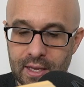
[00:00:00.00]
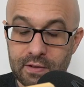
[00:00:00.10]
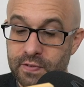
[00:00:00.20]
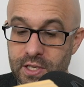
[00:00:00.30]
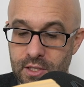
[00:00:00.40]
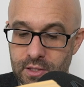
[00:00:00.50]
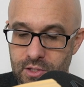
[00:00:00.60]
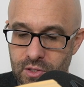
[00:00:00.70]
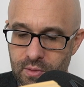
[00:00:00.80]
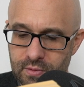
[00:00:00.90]
He fidgeted
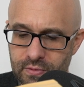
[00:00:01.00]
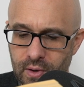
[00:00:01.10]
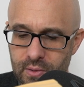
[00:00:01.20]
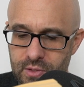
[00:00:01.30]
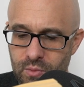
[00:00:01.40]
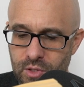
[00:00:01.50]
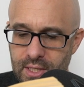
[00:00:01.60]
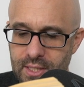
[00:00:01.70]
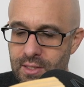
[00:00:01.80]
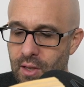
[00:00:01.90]
to and fro,
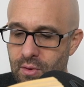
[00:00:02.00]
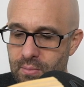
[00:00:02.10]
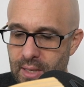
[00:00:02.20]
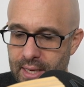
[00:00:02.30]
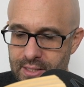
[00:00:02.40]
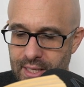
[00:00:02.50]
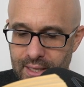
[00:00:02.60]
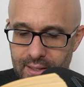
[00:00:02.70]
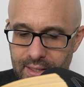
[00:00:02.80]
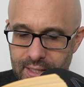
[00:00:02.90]
swashing his long black
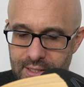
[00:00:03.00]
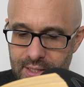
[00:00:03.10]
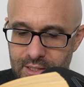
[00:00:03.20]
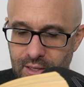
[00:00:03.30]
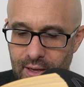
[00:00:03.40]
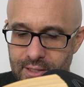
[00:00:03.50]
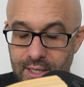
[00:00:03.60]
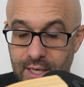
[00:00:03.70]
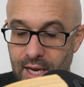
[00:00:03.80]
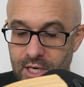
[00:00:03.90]
tail against his sides
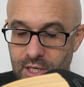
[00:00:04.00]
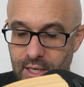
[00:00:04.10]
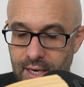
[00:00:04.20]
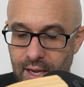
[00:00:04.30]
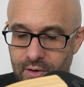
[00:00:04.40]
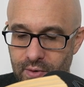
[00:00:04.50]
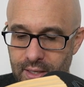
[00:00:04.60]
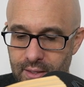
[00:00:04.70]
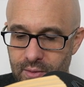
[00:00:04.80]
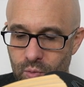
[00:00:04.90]
and occasionally uttering
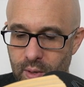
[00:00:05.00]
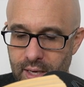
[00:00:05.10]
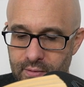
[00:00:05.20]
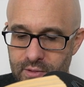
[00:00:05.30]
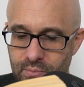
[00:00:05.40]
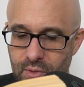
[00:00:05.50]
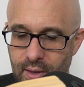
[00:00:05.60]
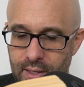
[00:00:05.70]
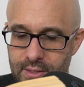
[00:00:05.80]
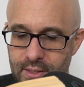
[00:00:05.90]
a little whinny of
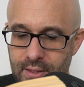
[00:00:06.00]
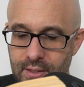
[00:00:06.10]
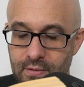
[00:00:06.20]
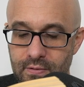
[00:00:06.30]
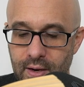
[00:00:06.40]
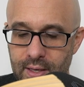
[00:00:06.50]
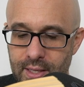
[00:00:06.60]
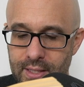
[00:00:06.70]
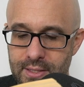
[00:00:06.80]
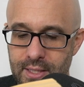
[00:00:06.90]
surprise.
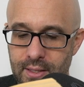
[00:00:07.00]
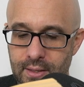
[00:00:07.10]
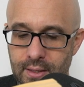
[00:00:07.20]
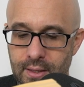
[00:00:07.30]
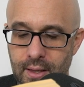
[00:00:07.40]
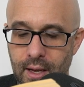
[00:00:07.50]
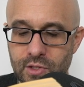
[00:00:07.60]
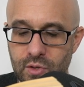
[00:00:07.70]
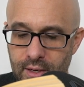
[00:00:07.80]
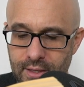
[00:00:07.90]
Finally he said, "I
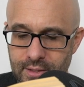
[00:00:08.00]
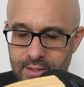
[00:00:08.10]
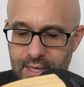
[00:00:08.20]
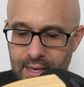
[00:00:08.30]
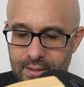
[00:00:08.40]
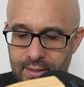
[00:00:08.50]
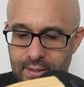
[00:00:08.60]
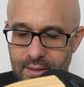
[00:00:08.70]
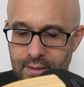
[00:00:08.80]
do not understand it.